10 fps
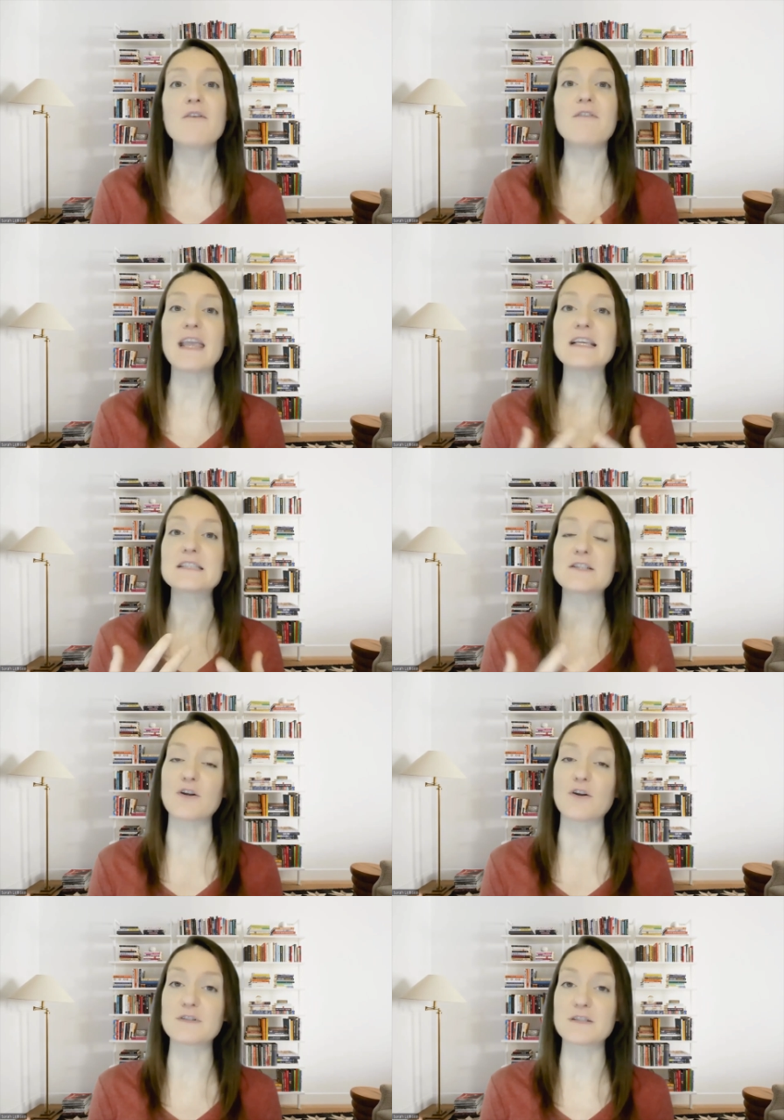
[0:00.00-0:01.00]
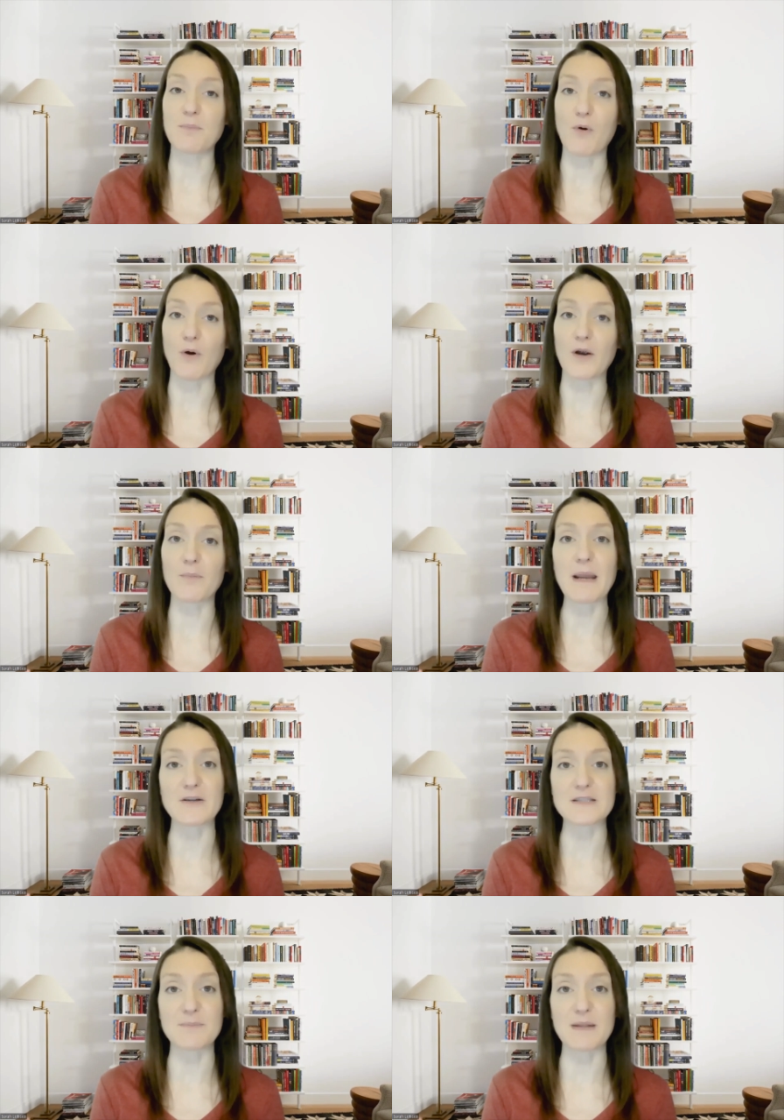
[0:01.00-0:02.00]
vagus nerve support
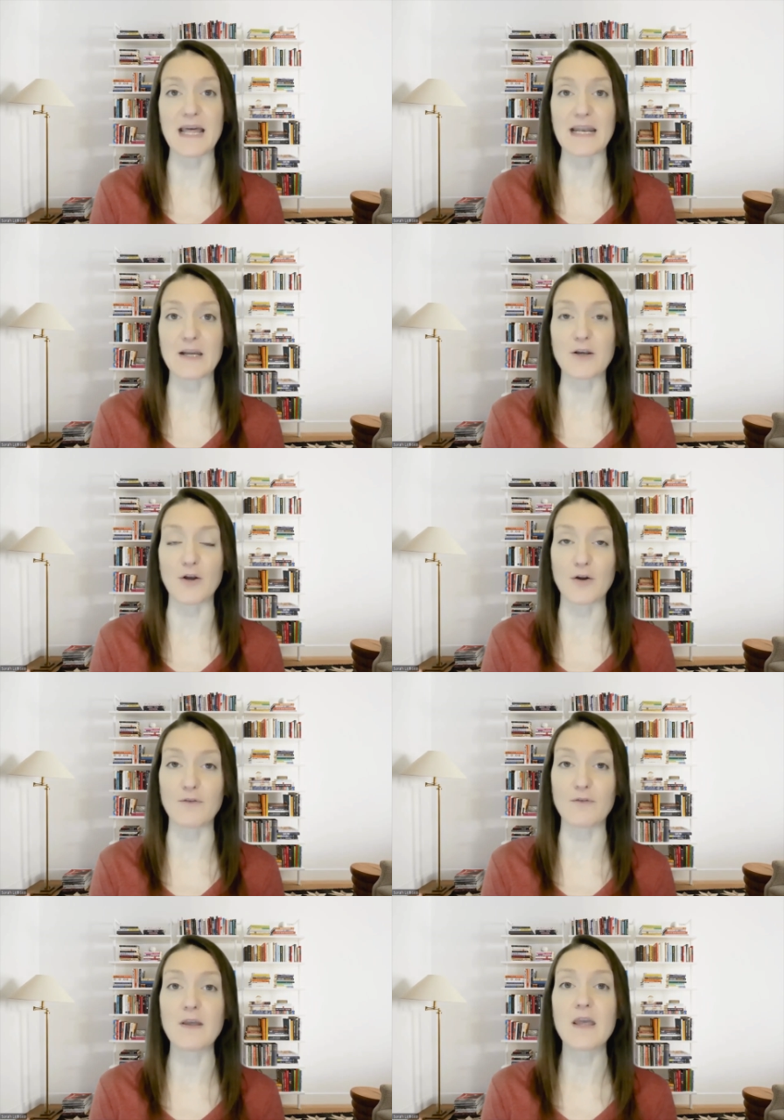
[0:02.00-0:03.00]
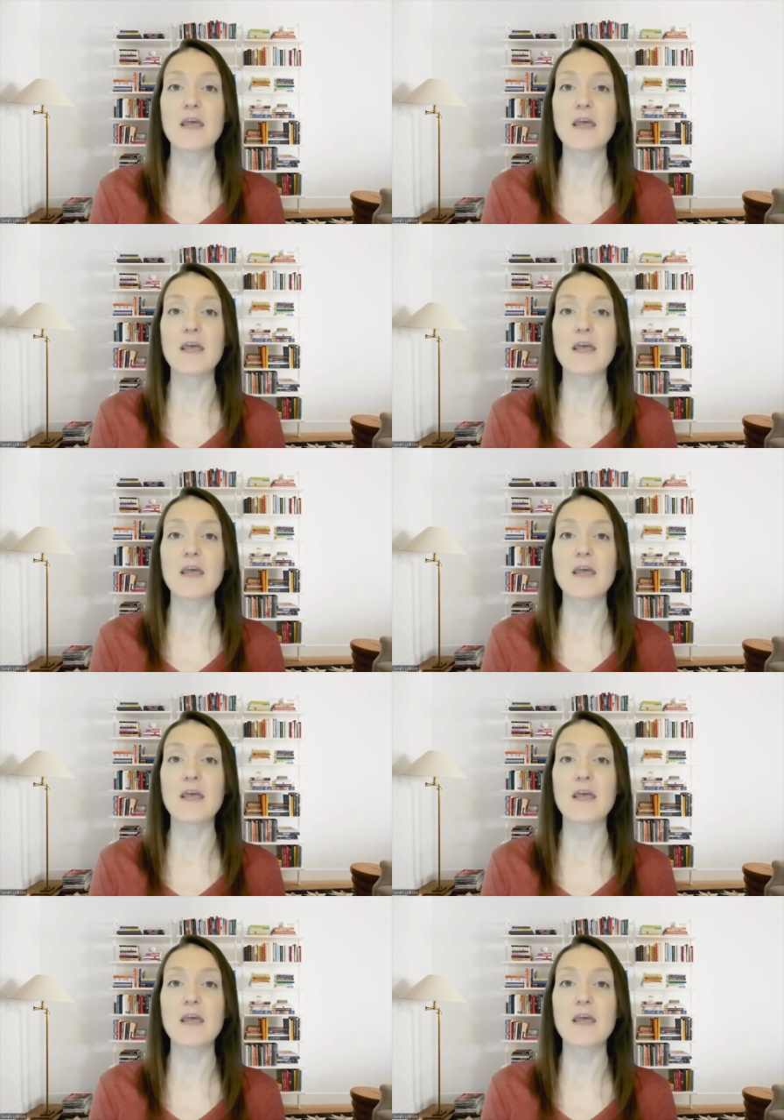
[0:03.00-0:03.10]
parasympathetic nerve